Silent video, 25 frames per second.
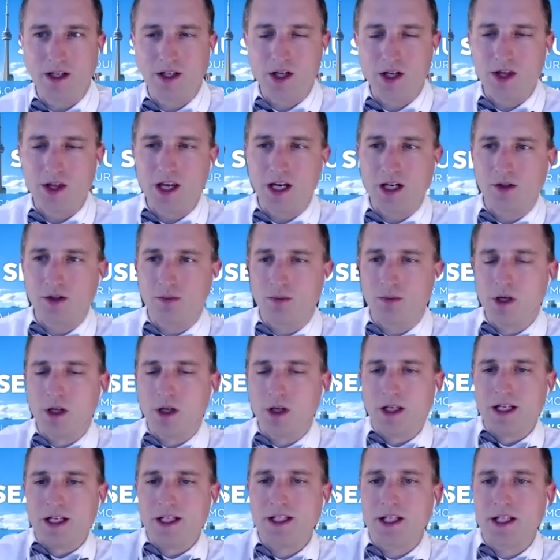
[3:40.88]
you think it's
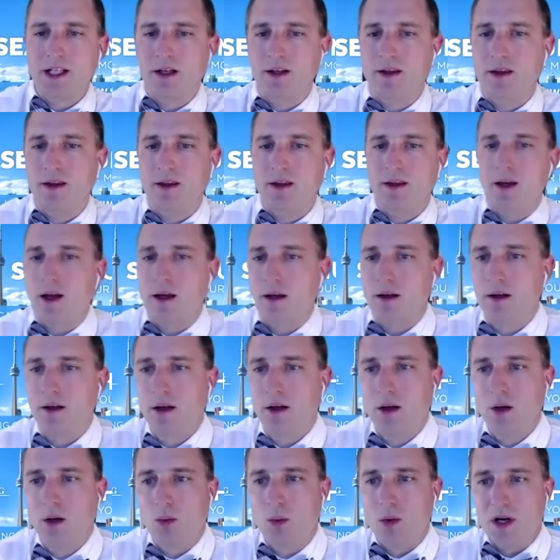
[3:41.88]
realistic that
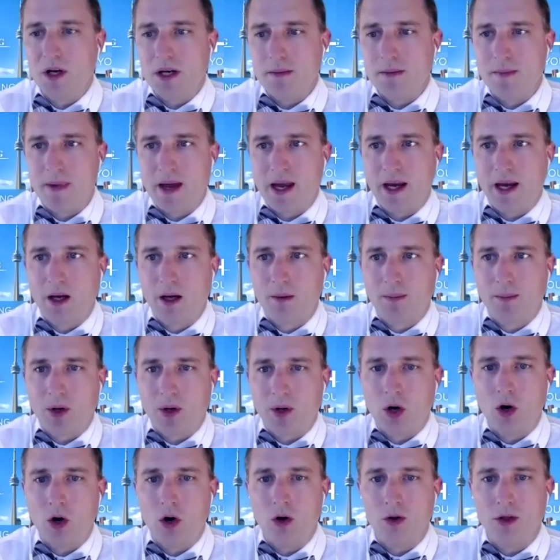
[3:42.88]
we'd make up
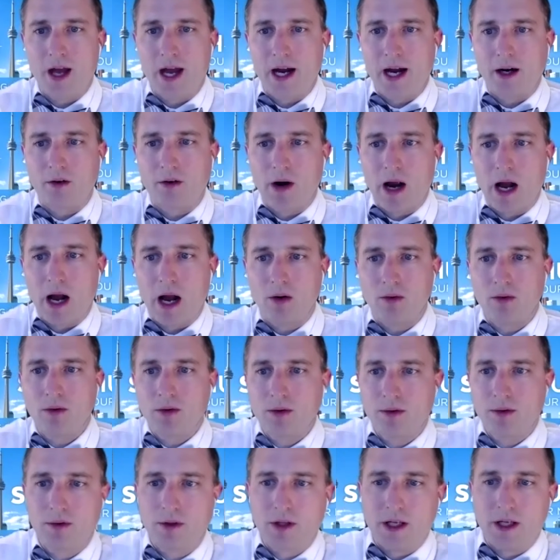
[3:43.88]
all that ground?
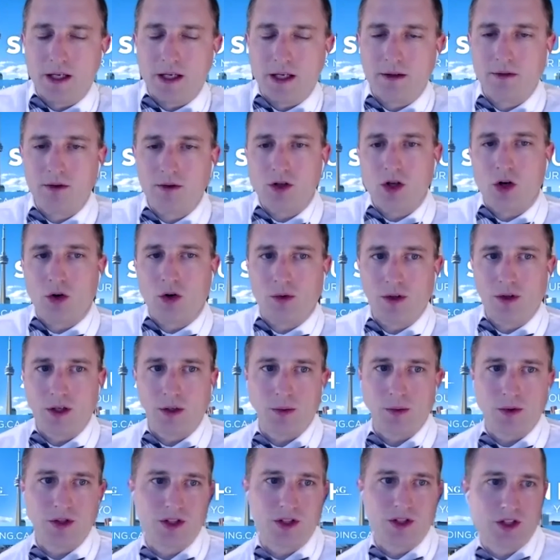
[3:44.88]
Like, it
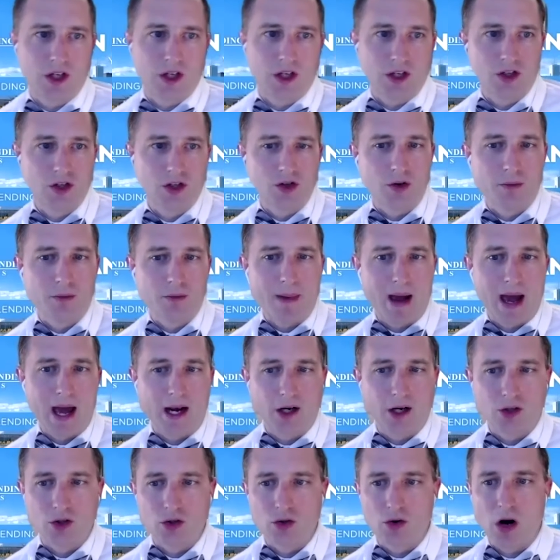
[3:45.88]
was such a
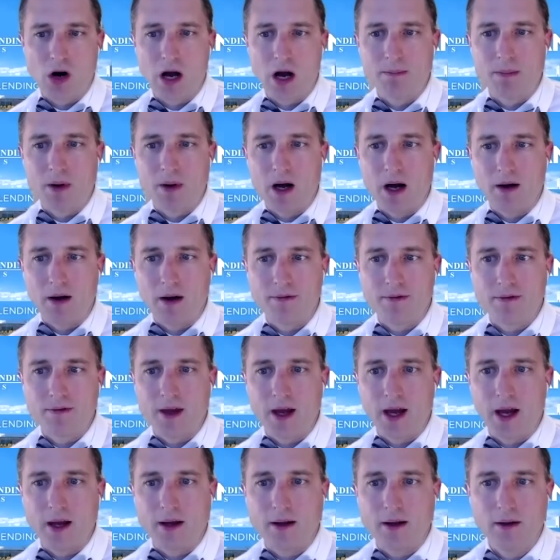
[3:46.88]
dramatic drop off
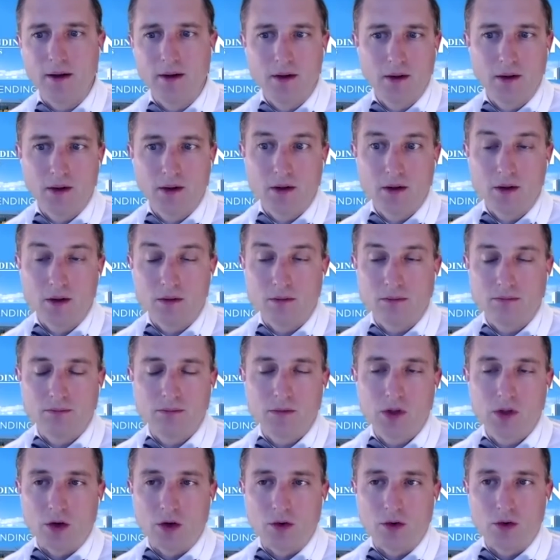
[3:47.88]
that
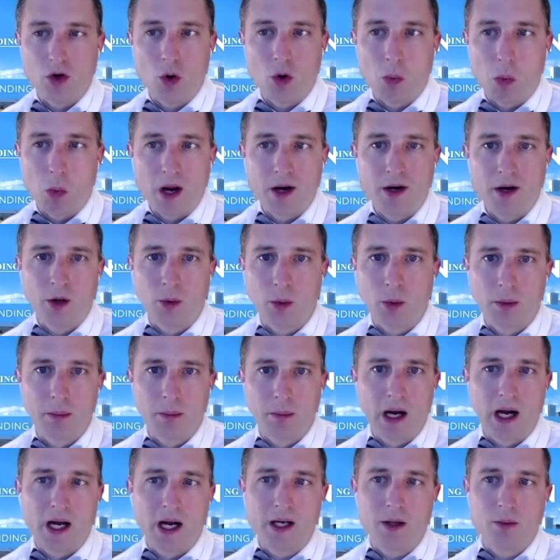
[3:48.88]
no wonder we're
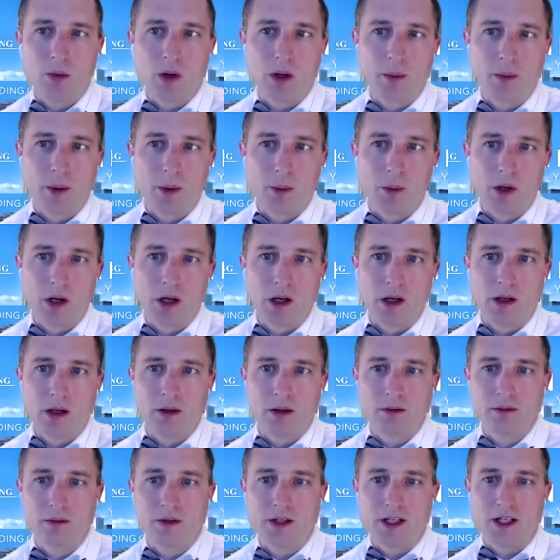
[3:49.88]
behind where we were
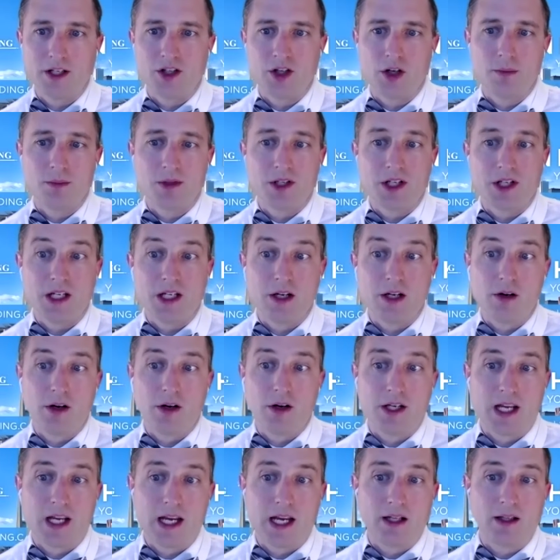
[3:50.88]
in terms of
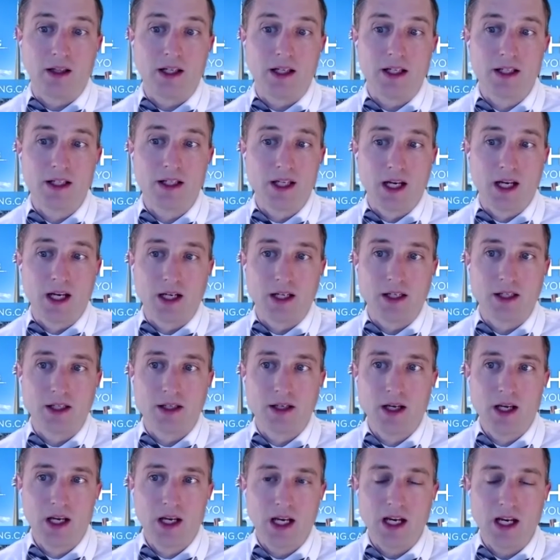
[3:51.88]
year-to-date listings,
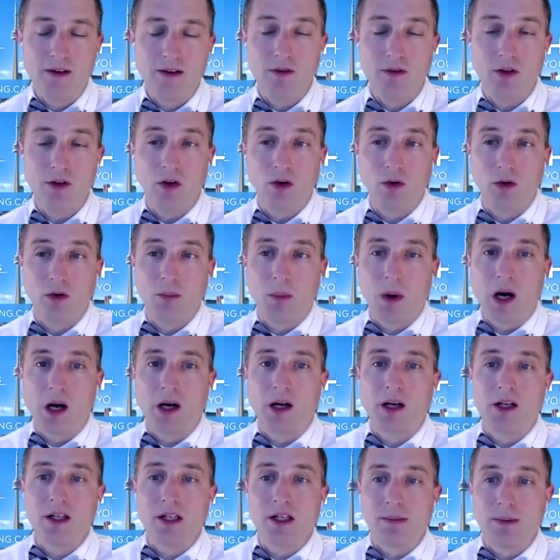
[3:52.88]
even though the
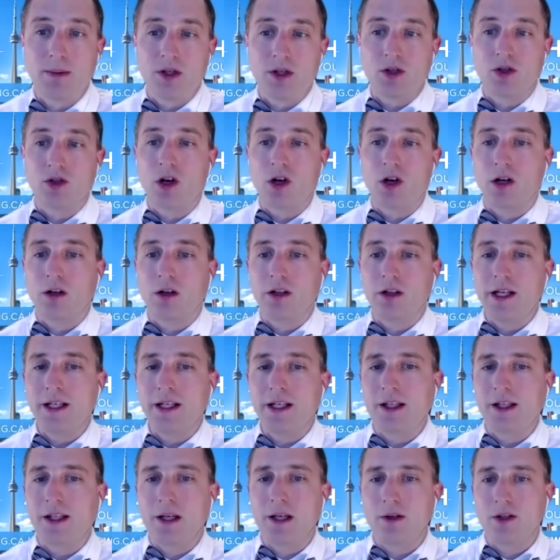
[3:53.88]
market has been strong
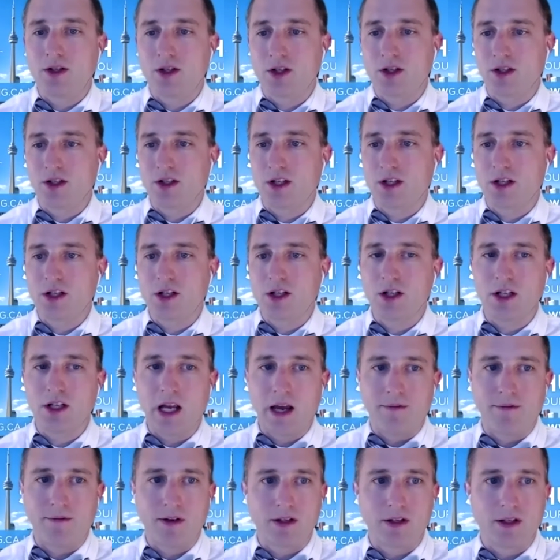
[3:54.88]
lately. It's just such a
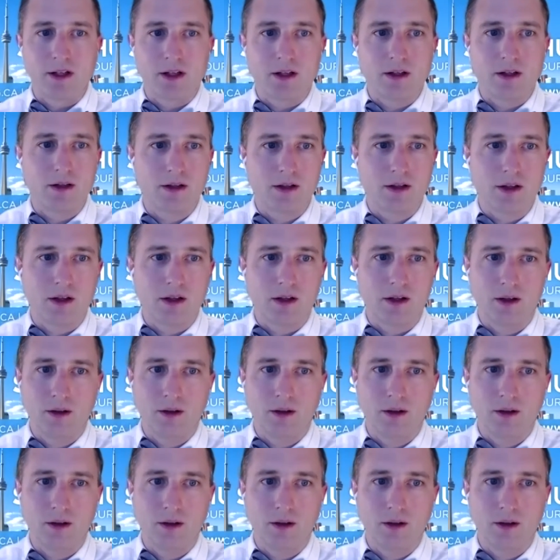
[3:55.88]
deficit to